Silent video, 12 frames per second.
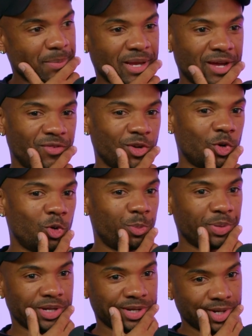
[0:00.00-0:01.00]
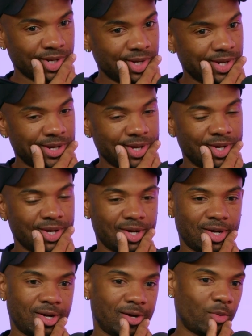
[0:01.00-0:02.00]
heavy hooping.
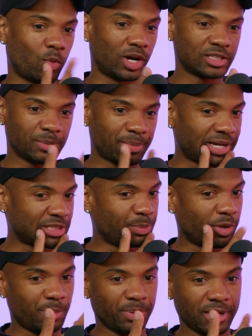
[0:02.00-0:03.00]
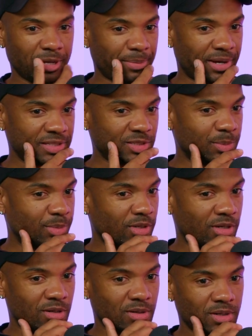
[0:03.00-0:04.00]
Watching basketball, playing
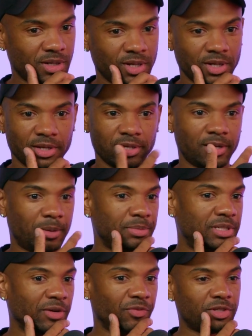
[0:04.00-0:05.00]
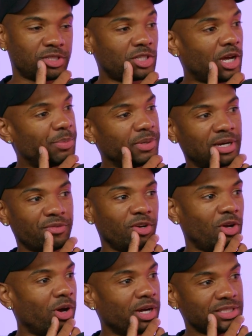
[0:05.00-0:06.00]
basketball. I'm definitely stopping every
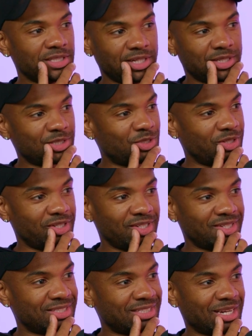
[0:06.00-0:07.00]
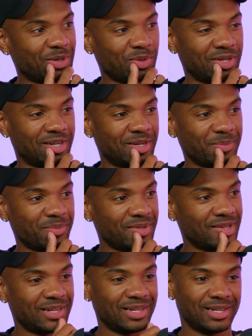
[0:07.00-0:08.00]
girl I see in the street, saying what up.
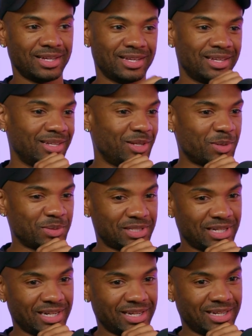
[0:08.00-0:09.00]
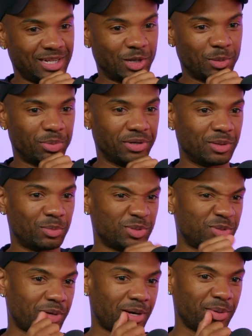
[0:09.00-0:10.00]
You know what I'm saying? Young Brendan was
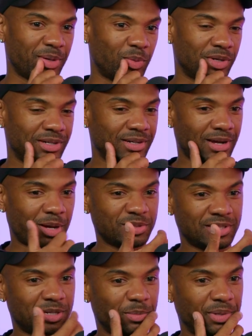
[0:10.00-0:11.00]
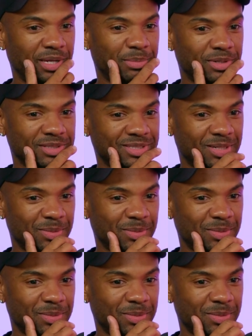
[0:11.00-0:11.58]
probably I was in a Beamer or something,